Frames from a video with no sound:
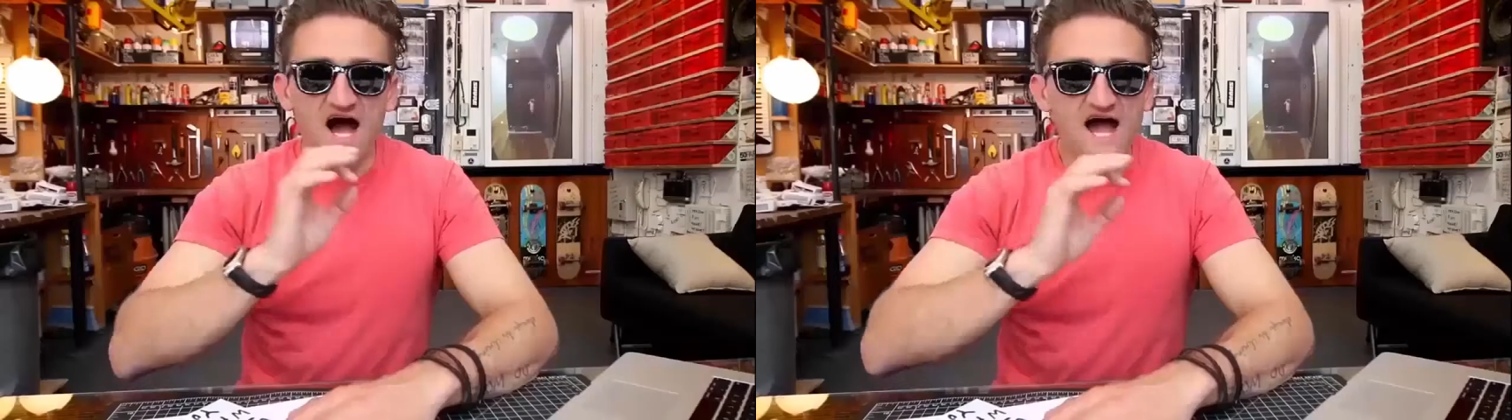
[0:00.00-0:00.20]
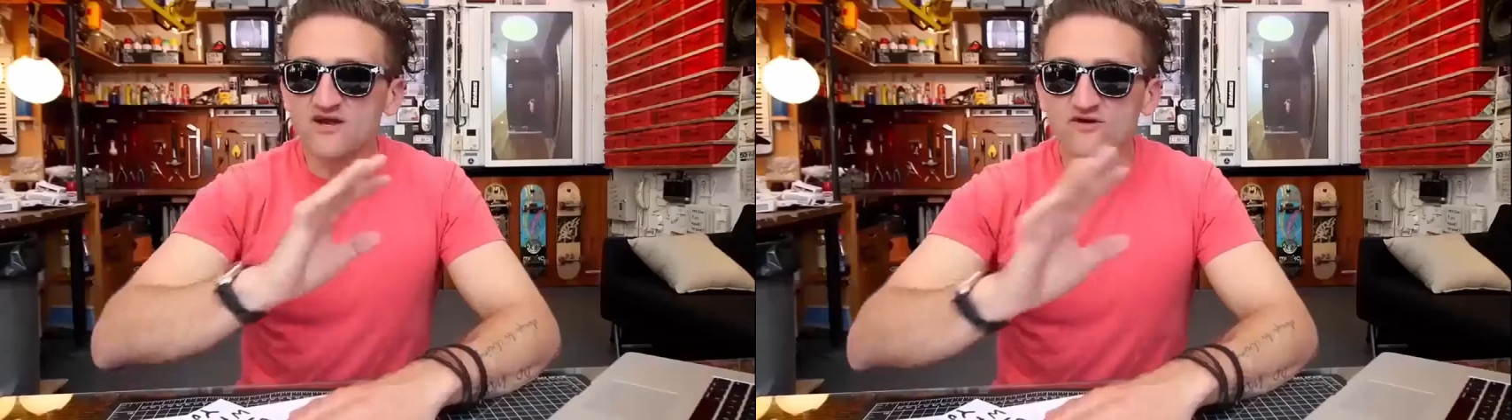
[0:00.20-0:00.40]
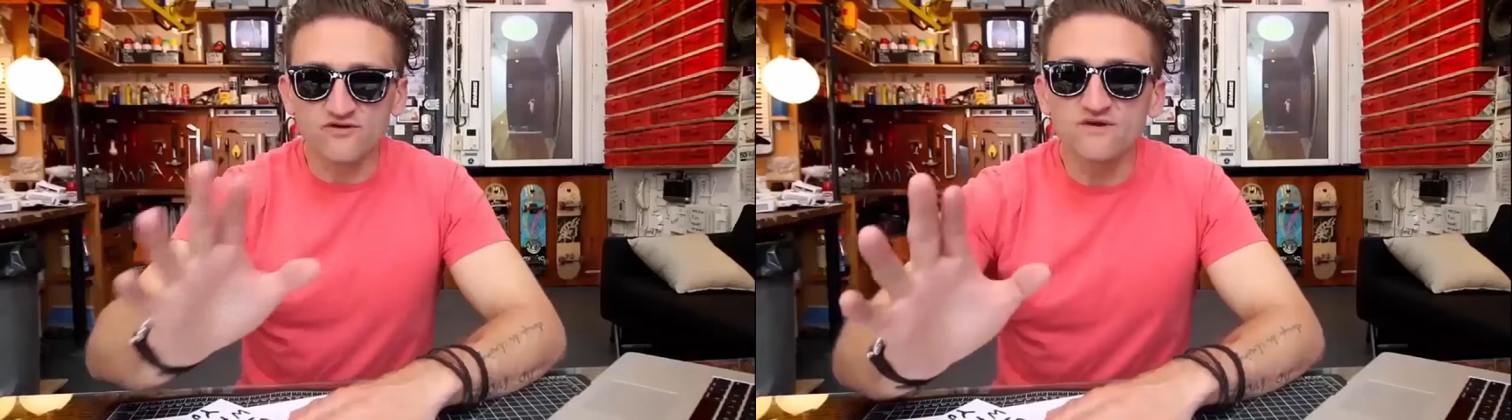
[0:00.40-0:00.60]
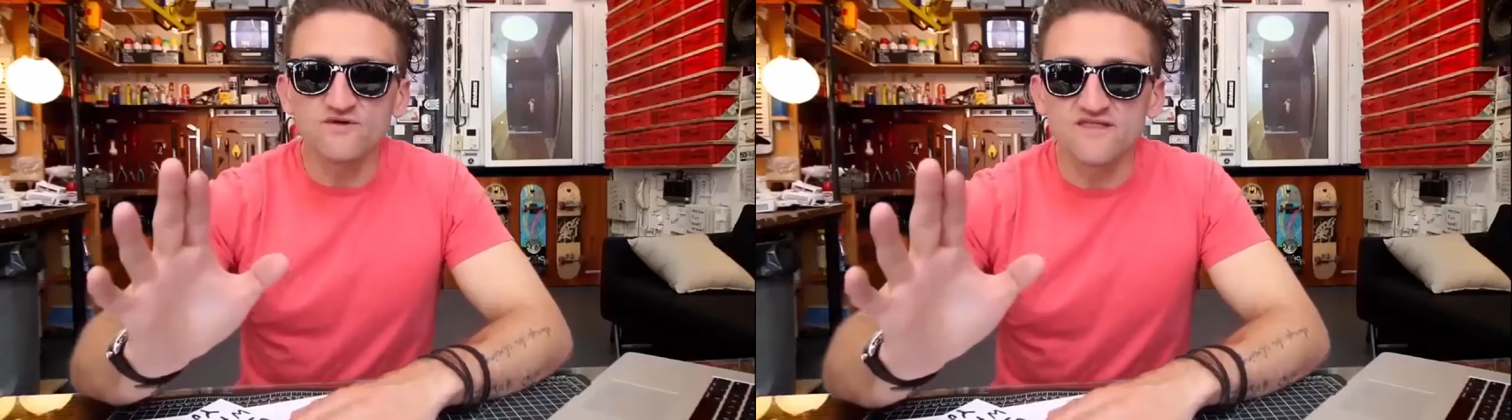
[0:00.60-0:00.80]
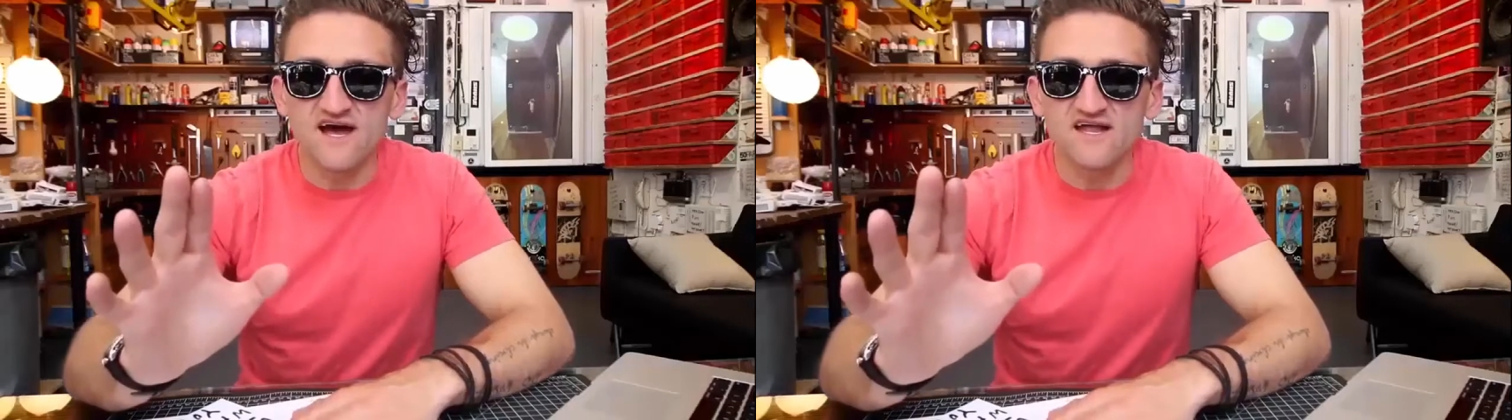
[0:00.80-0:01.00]
I agree
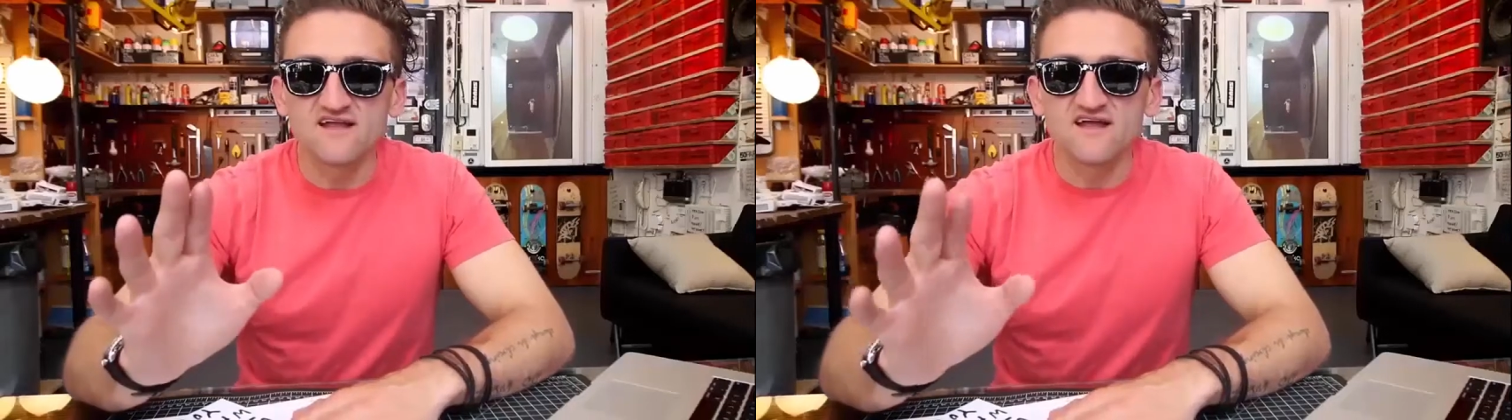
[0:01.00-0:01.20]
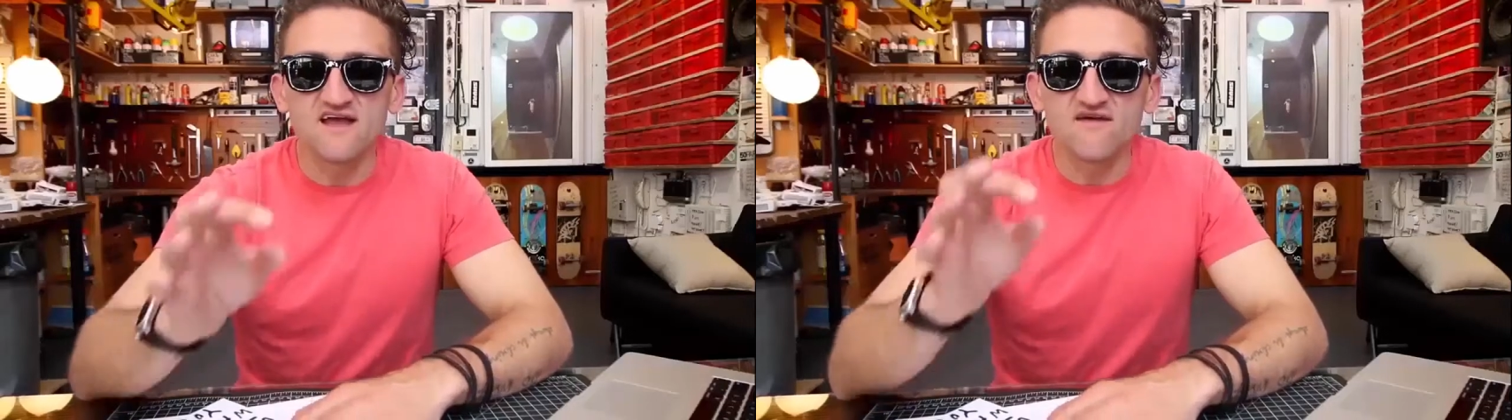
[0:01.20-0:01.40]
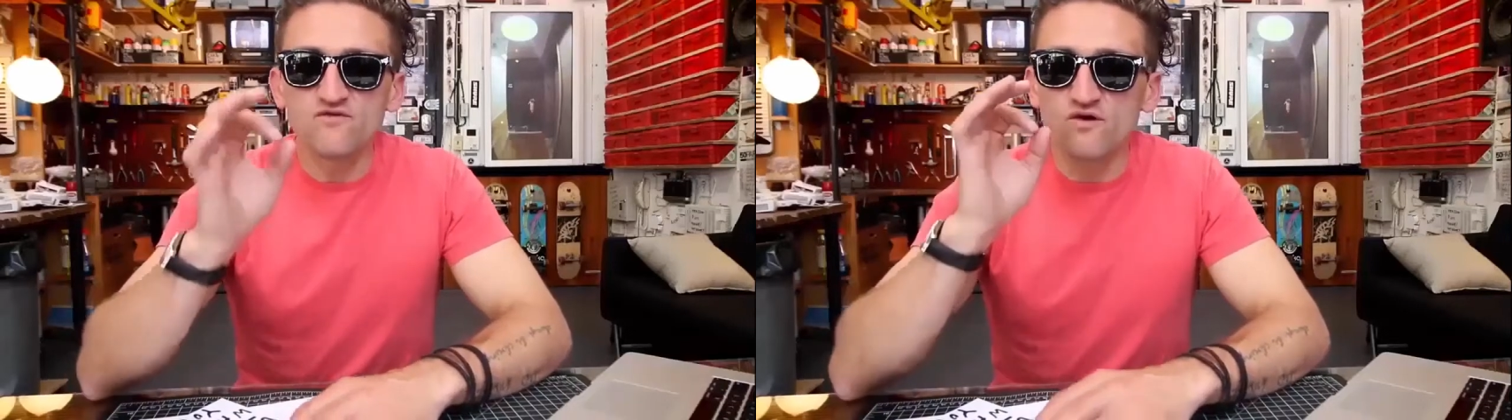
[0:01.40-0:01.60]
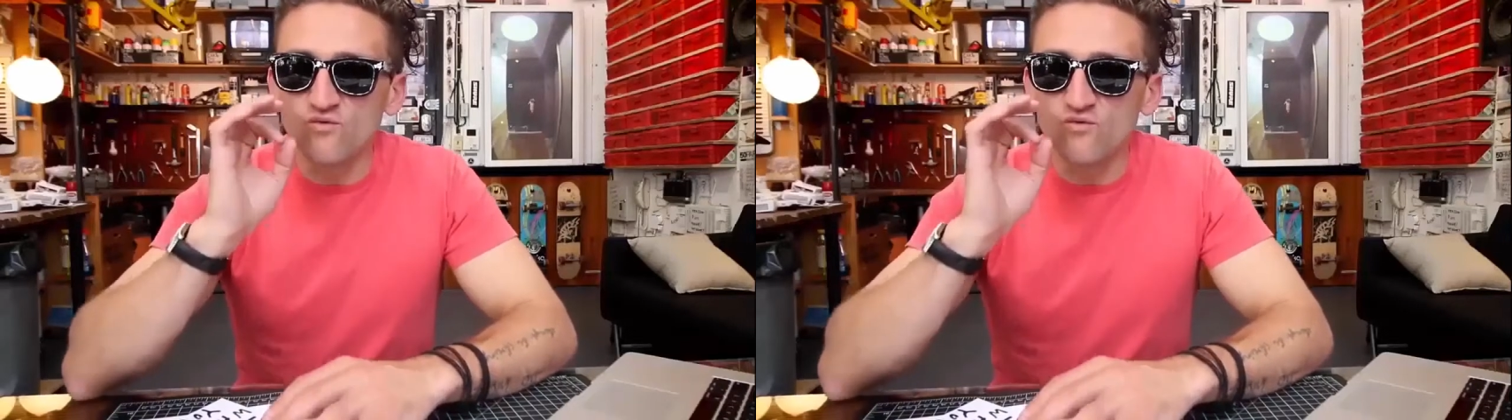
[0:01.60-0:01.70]
with that. If you are